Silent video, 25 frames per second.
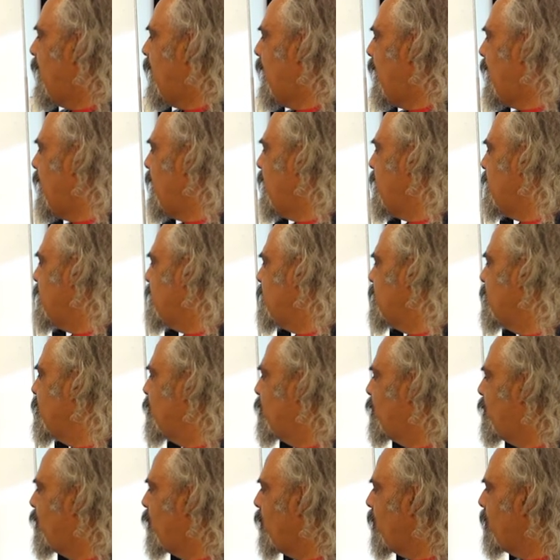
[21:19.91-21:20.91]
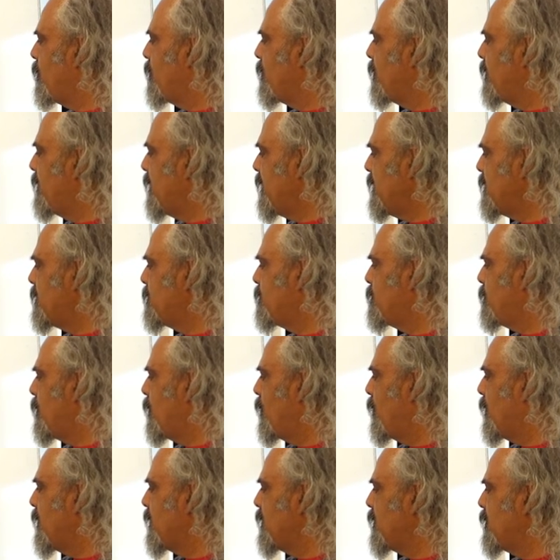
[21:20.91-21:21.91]
And from this
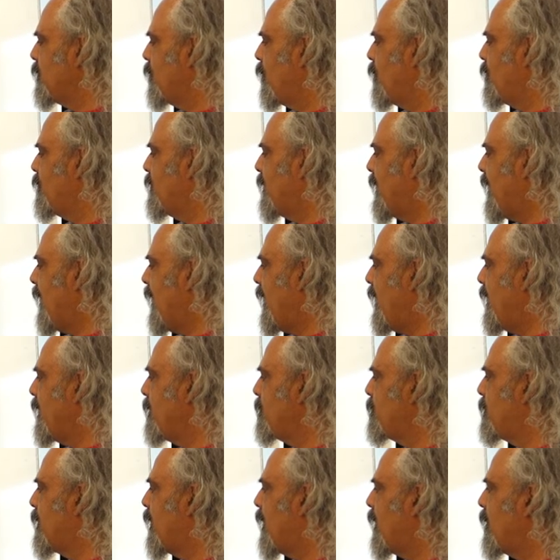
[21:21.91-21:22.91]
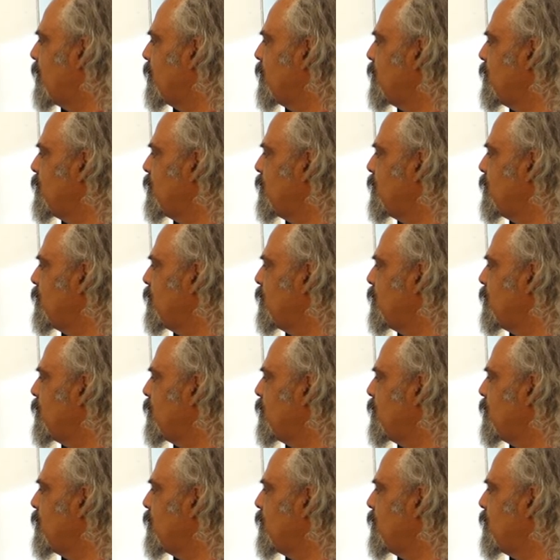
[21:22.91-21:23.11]
point of the eyebrow,